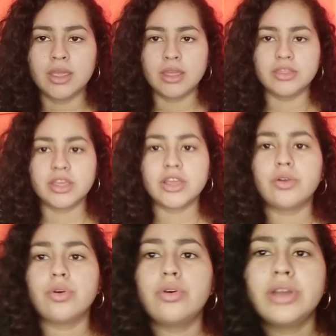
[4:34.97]
They
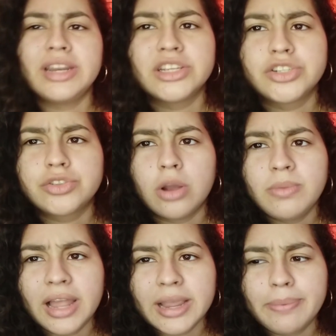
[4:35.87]
grow in a
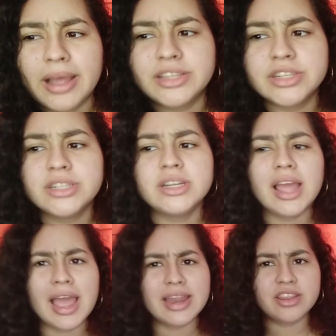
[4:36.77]
shrub-like pattern
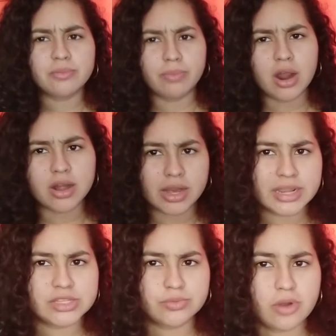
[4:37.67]
and their bark
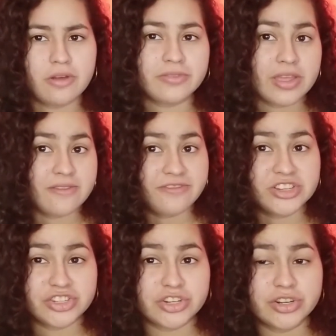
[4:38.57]
is rough and
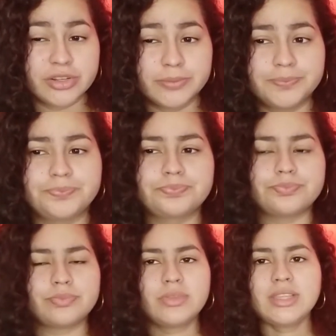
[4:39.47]
fissured.
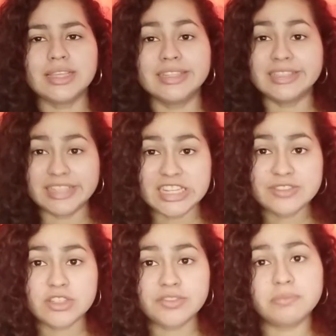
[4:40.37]
The
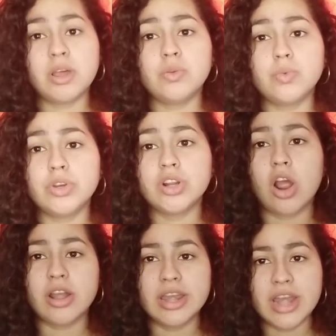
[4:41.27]
leaves of the buttonwood
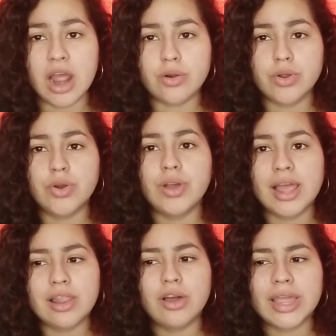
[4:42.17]
are narrow,
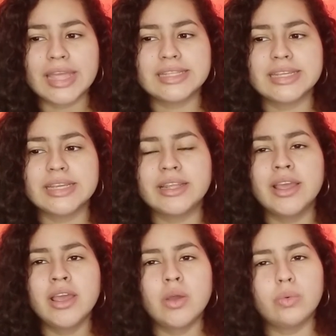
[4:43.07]
elongated,
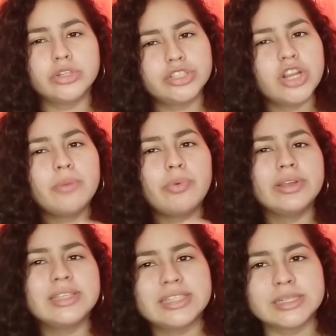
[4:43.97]
with sharp
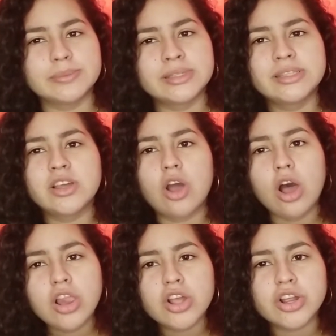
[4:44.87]
pointy tips. The
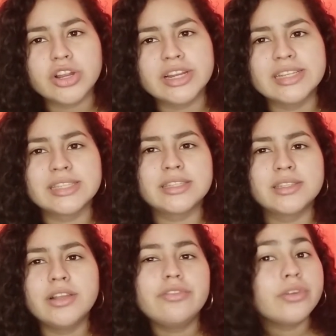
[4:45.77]
color is
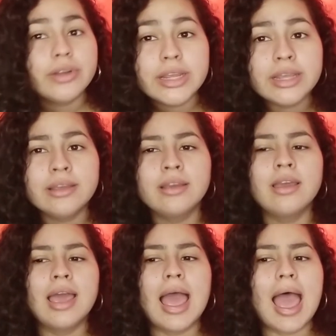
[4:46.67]
silvery
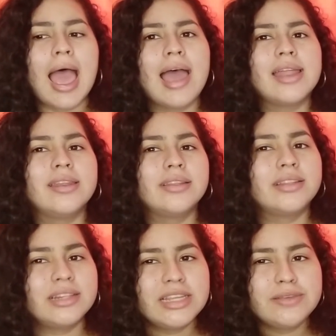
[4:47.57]
and
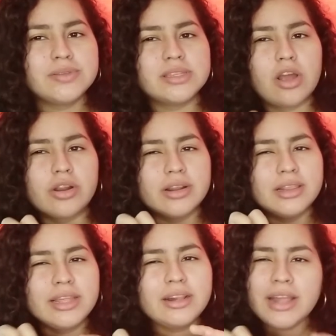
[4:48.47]
the leaves are a
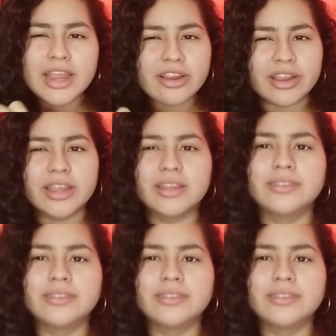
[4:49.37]
little hairy.